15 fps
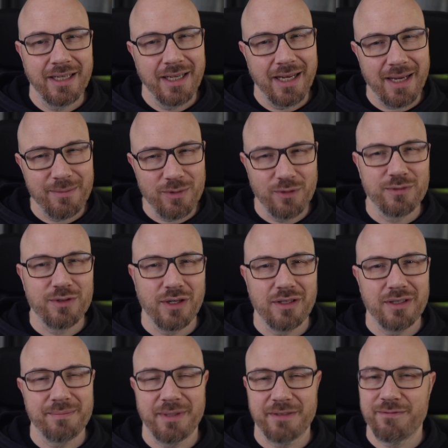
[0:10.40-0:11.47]
I moved on,
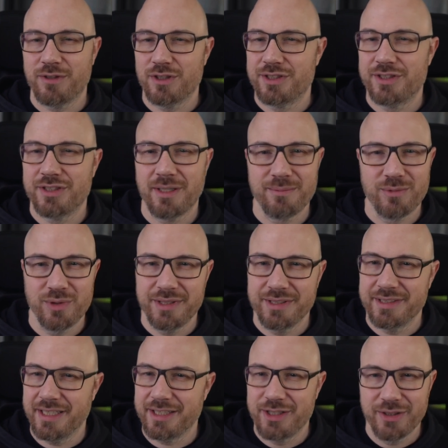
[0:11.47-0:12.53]
but for some reason
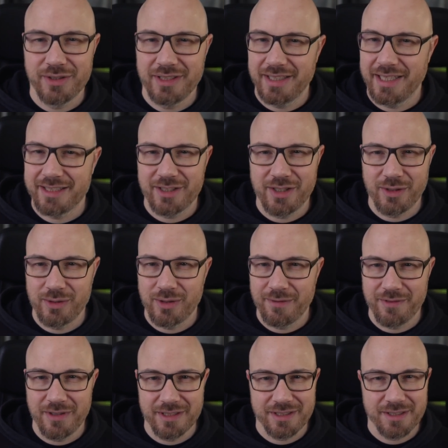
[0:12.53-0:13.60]
I couldn't let go of
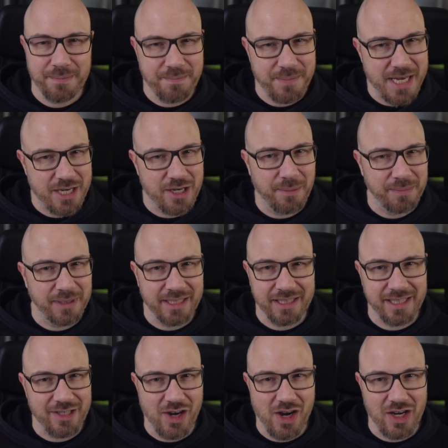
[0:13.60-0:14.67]
this, be
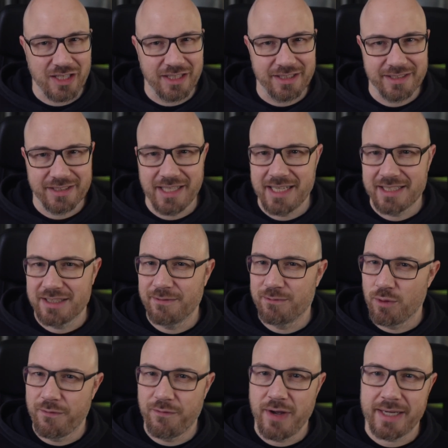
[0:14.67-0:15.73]
completely honest, as if
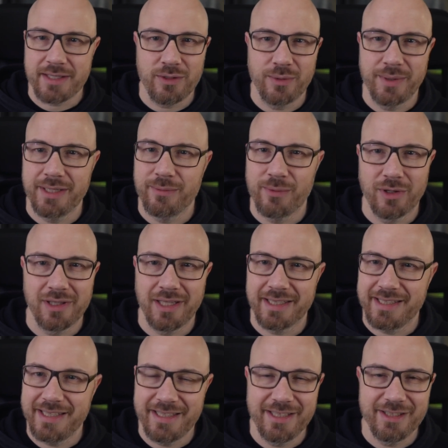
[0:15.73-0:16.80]
refactoring were like
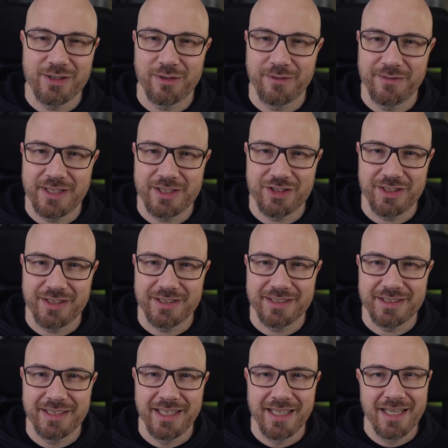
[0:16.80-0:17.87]
eating your
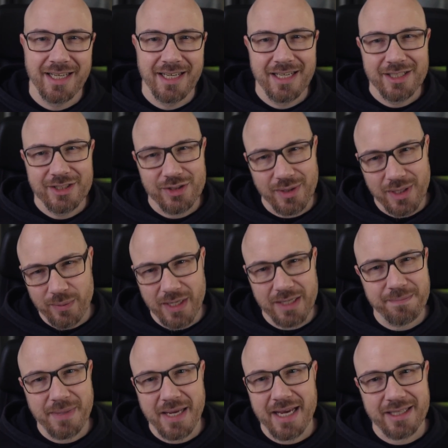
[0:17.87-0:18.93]
veggies. So I went
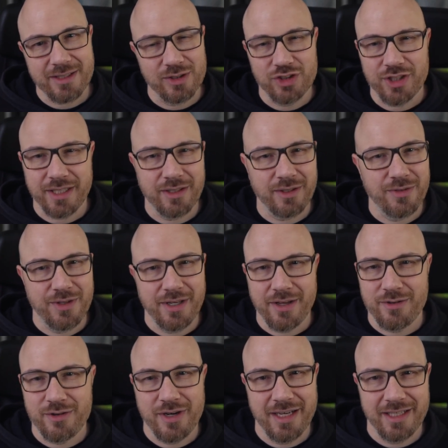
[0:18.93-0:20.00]
back to check out the
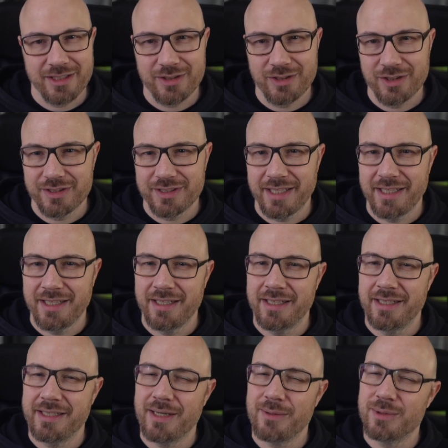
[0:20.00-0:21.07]
other answers
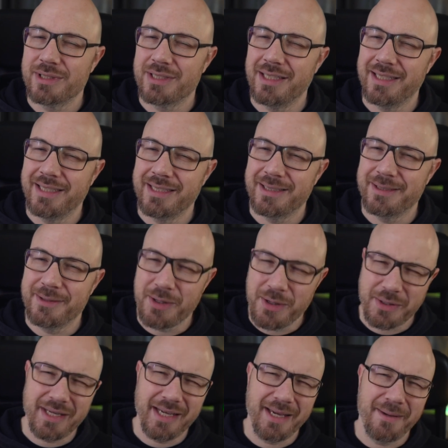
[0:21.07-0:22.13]
and I was like,
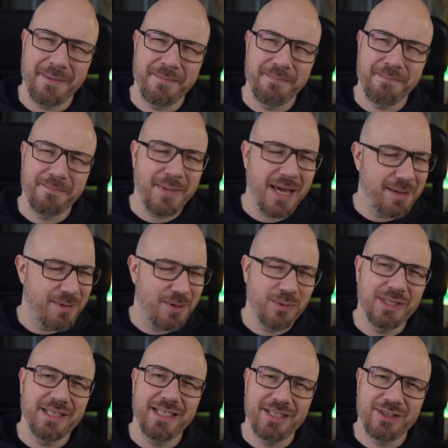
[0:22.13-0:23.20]
okay, maybe we
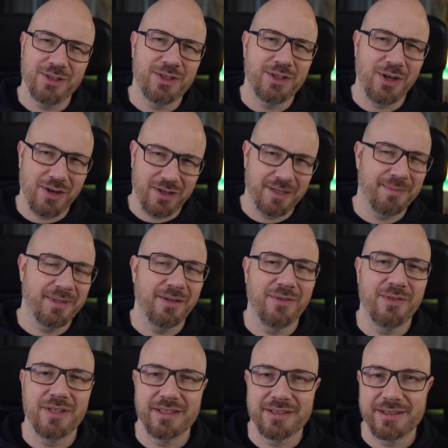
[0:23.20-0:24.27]
need to talk about
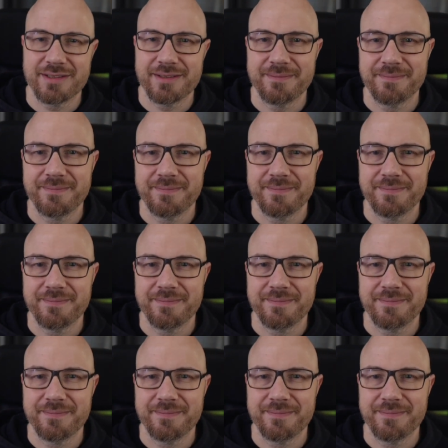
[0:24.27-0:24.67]
this.